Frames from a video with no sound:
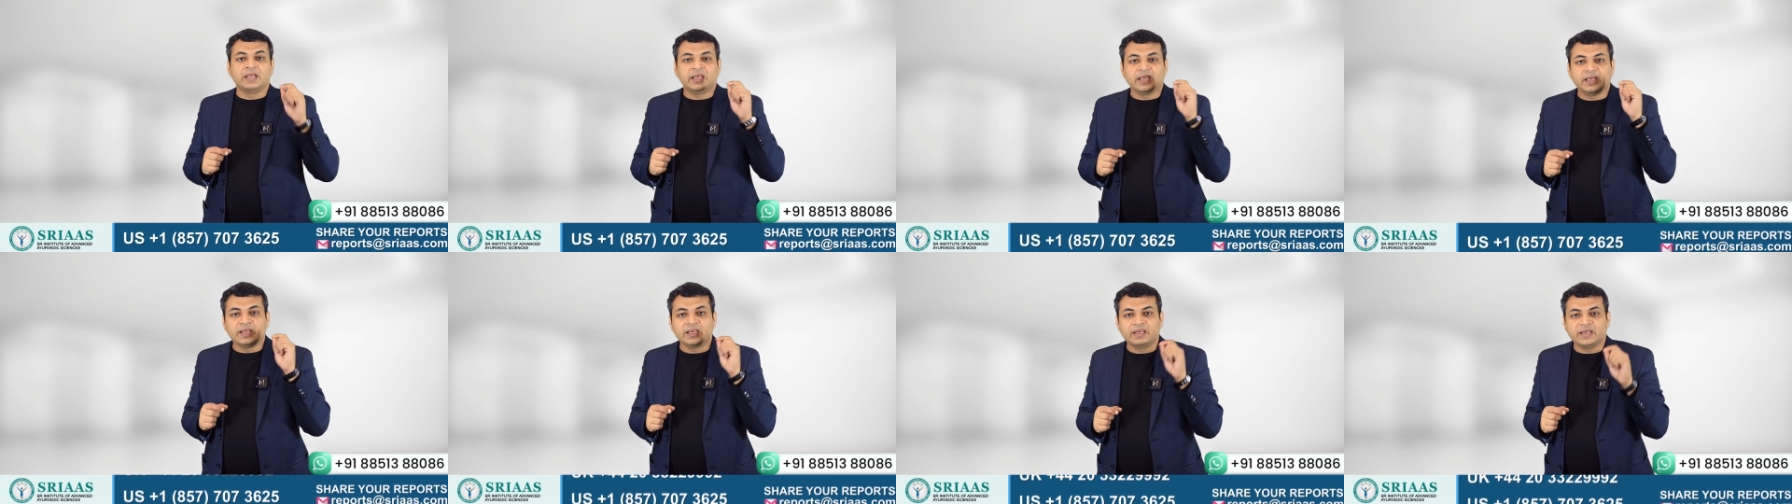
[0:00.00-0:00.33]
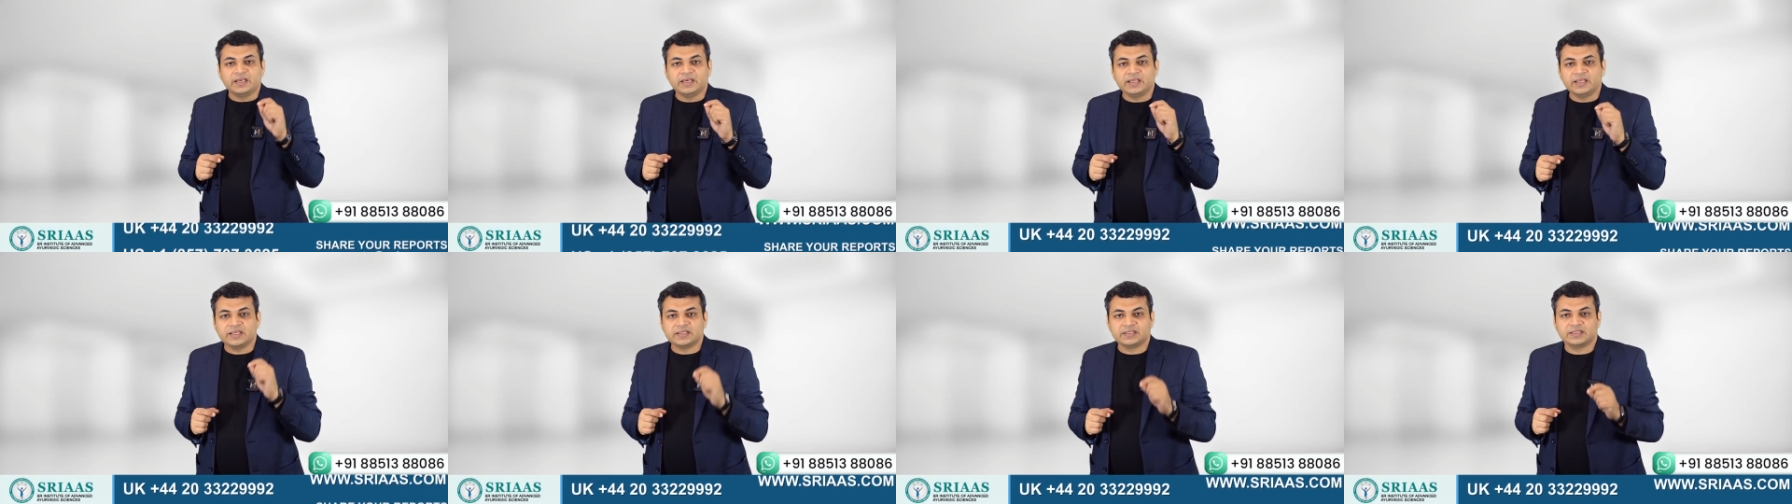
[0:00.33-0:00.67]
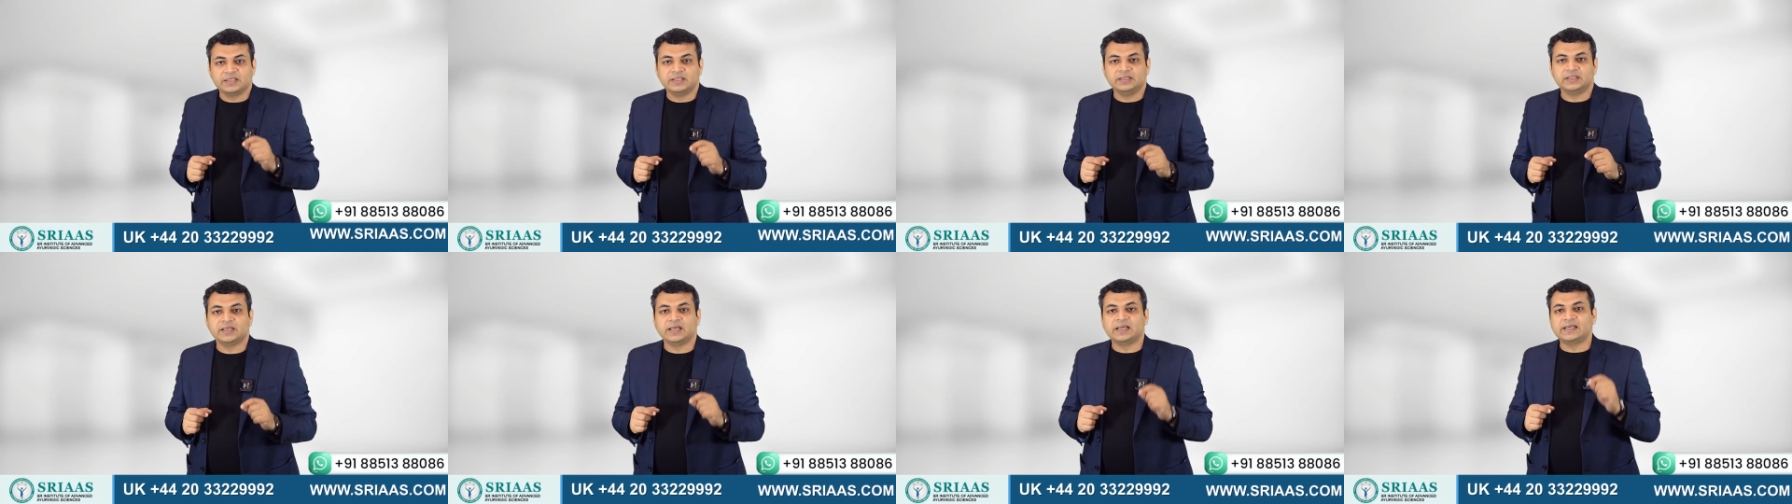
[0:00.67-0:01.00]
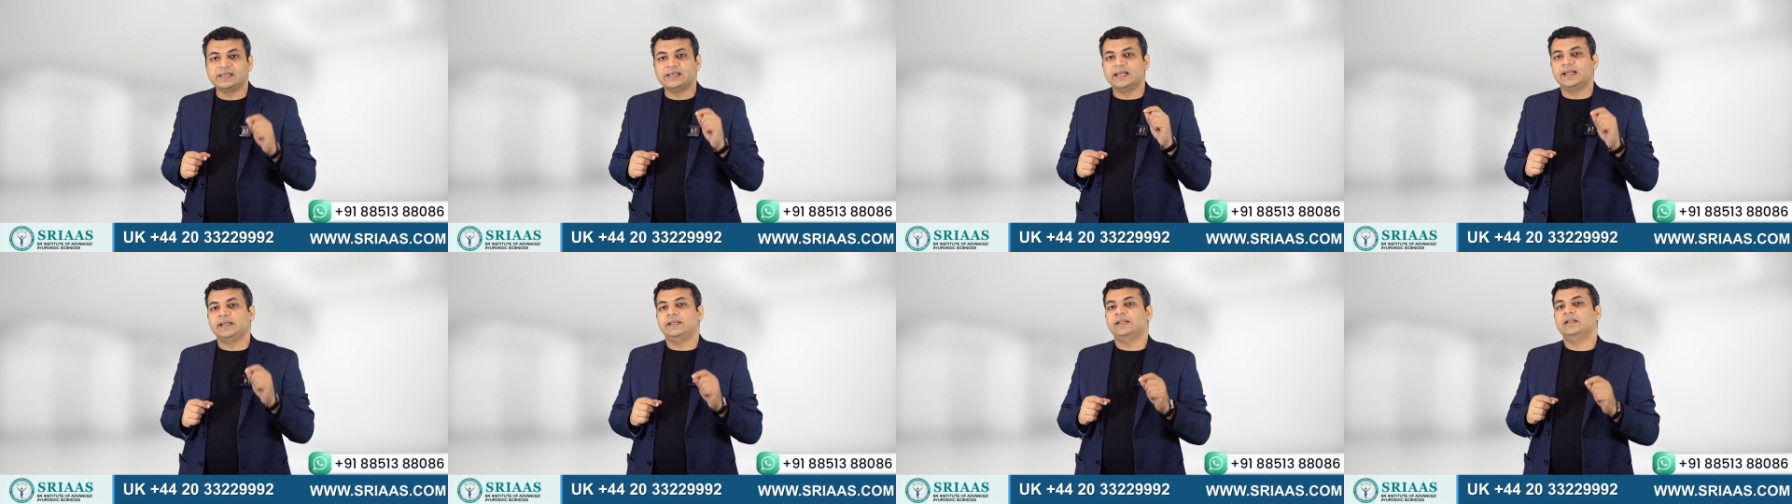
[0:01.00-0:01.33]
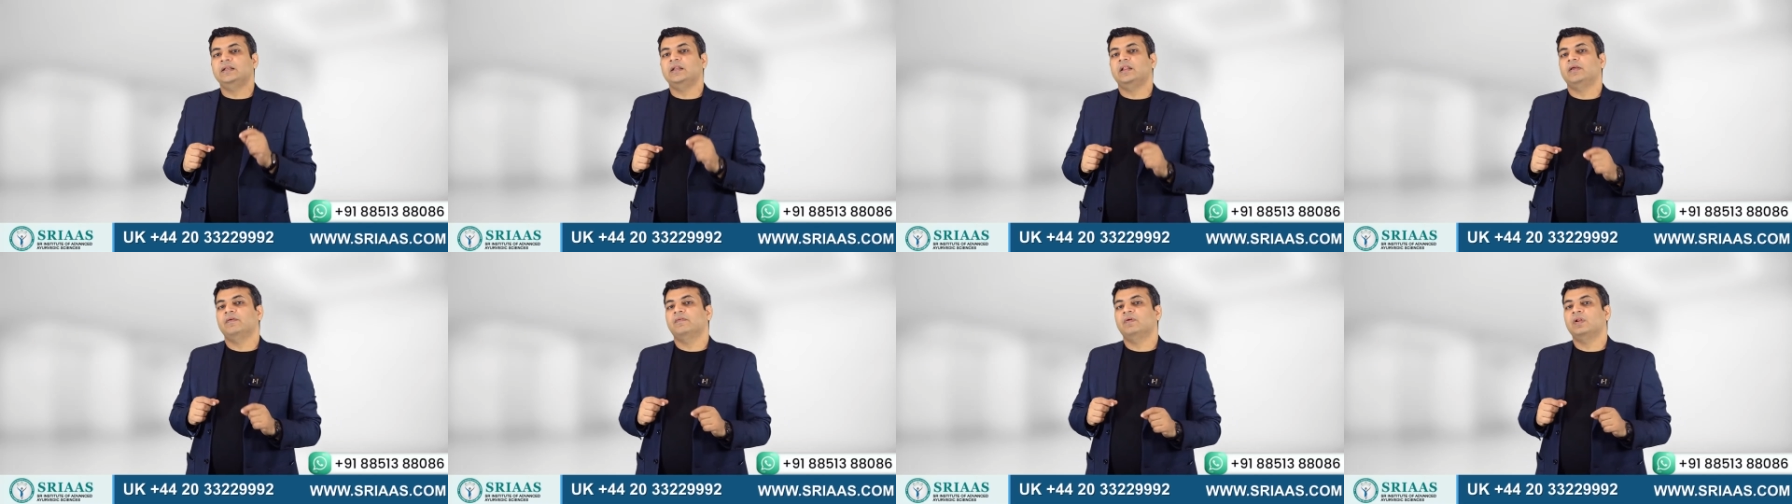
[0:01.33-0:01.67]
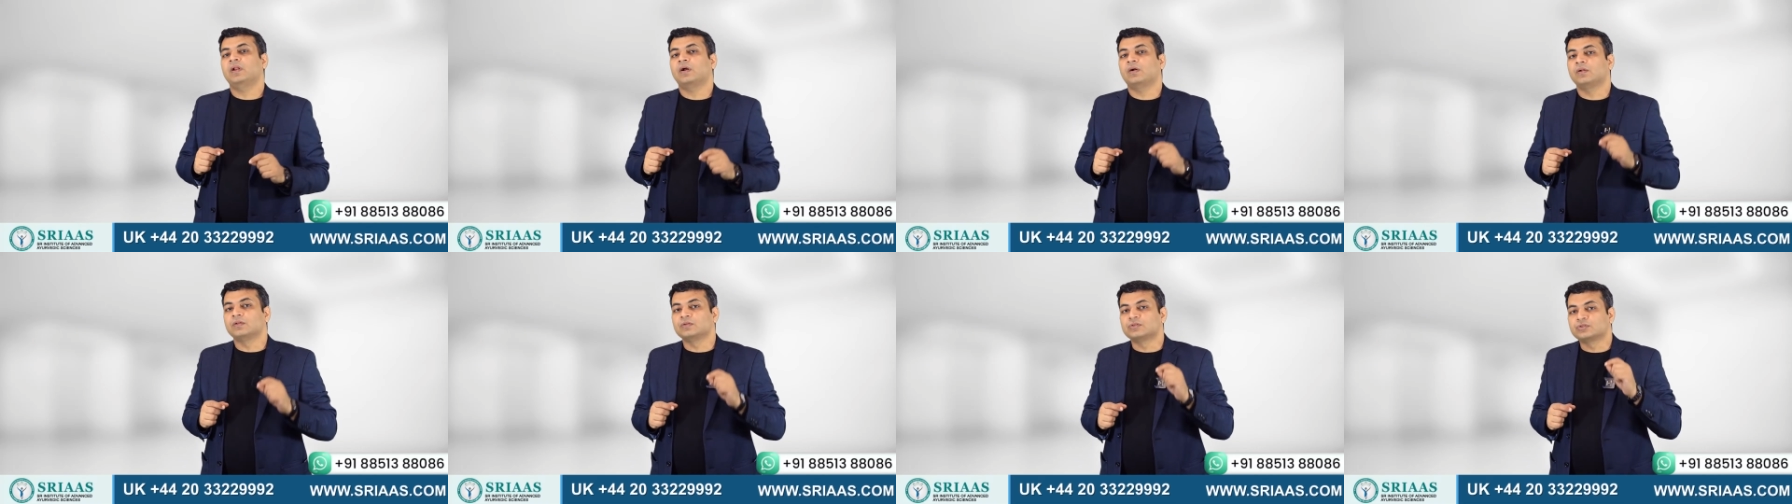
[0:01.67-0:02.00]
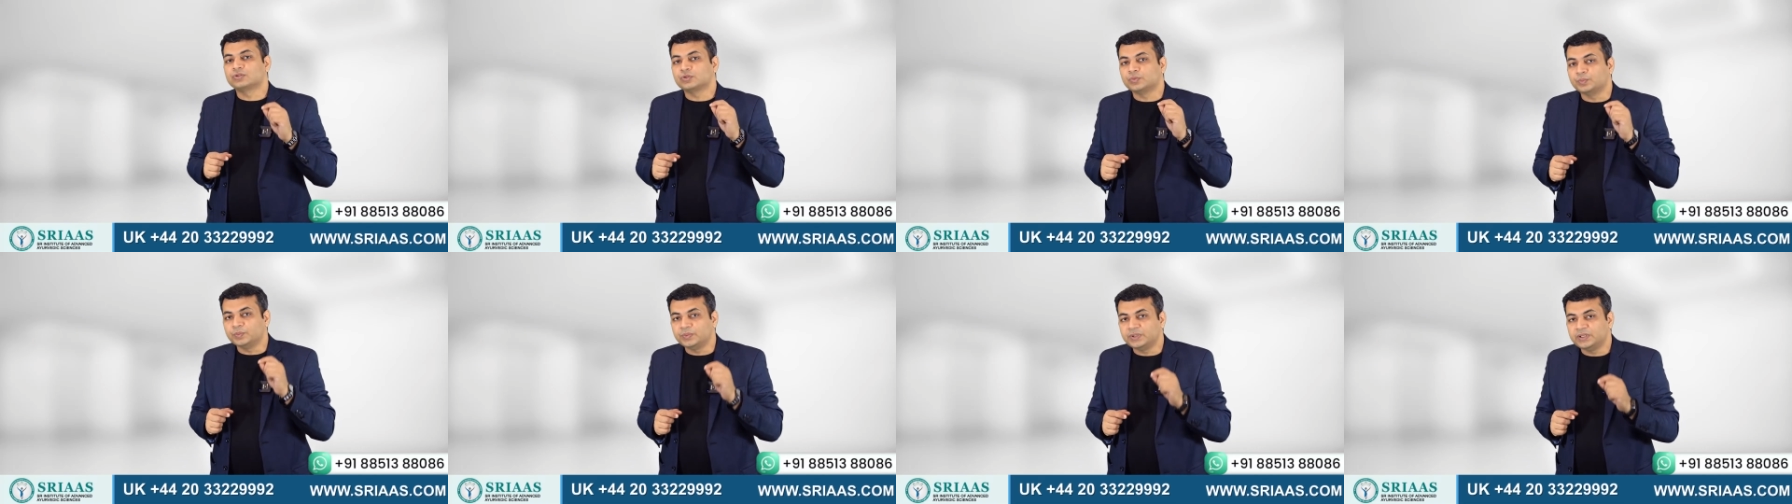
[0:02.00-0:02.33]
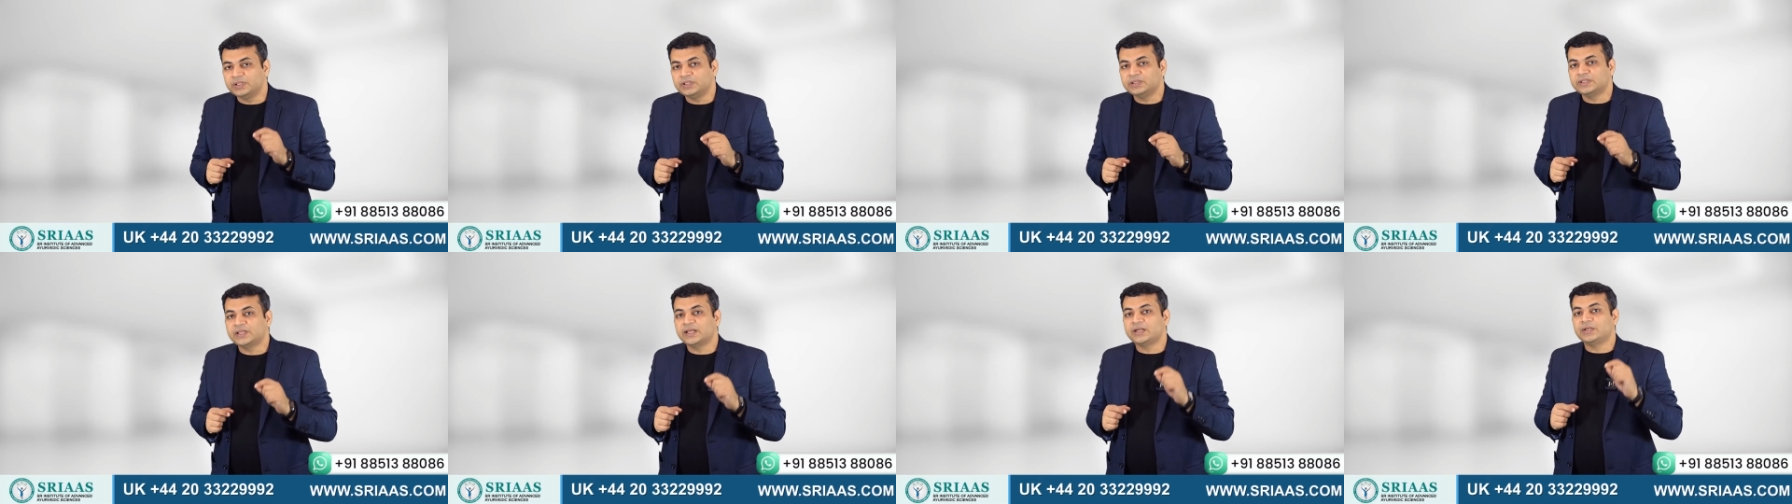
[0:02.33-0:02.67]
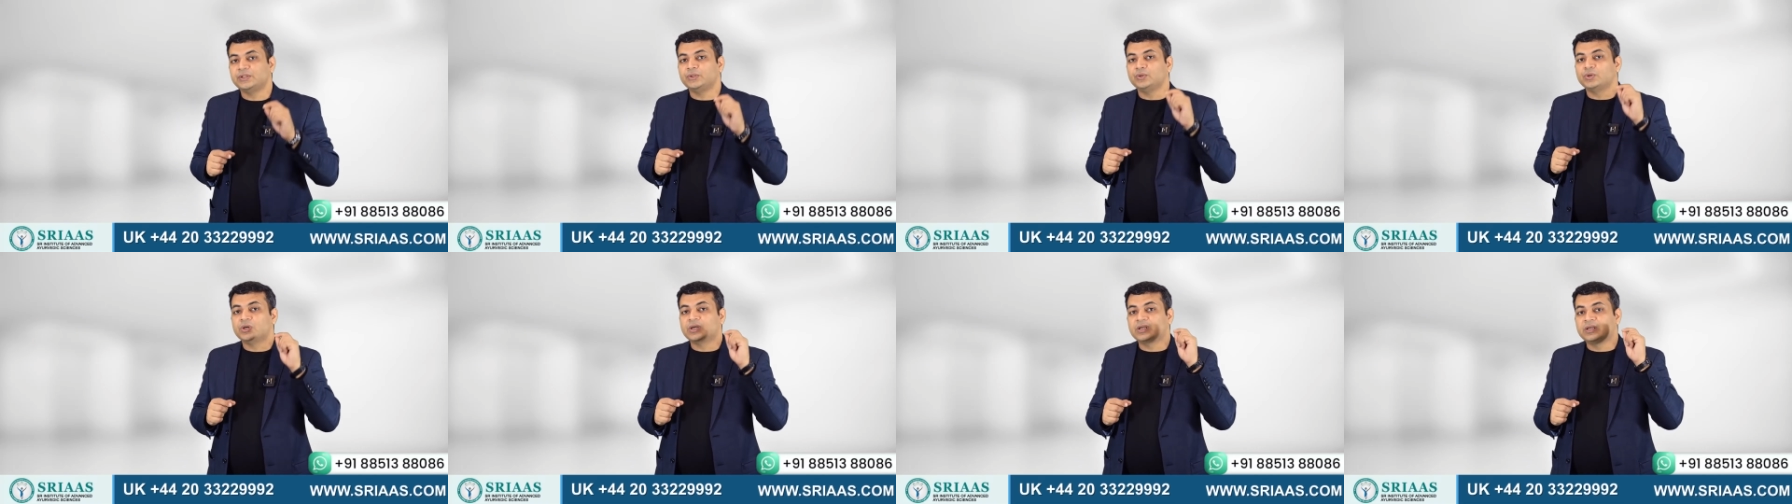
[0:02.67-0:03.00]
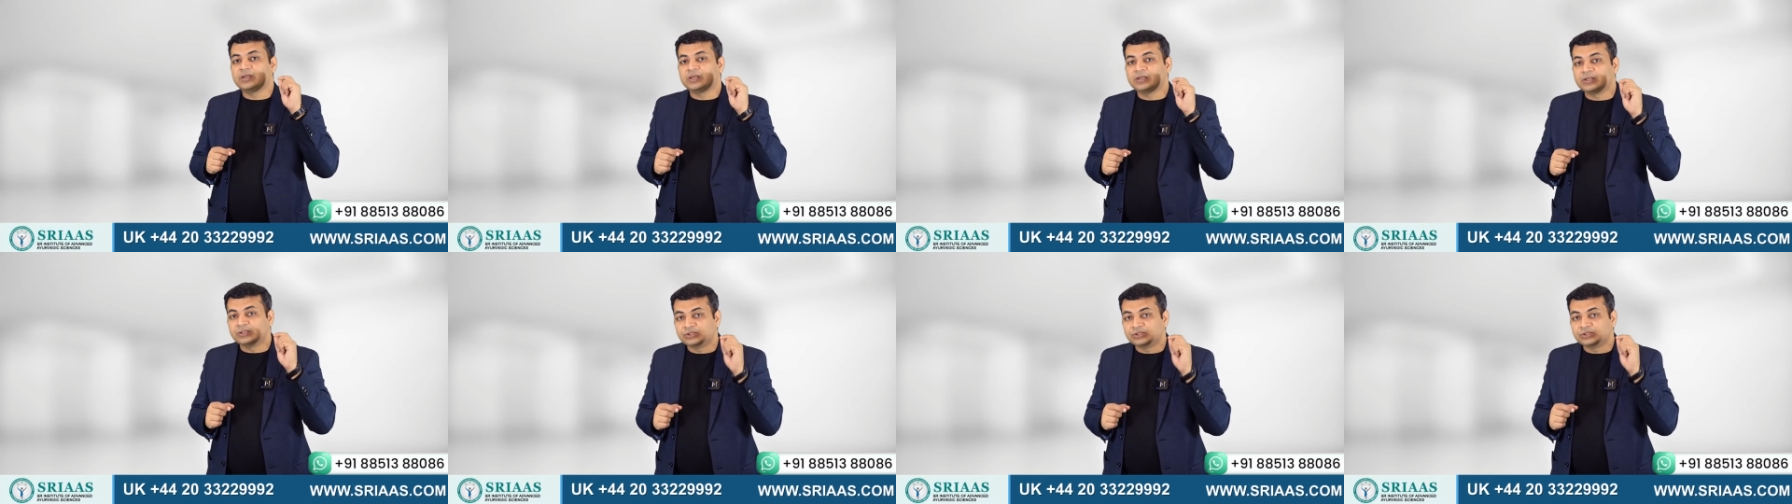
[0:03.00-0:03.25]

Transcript: Increase in the creatinine level also means that your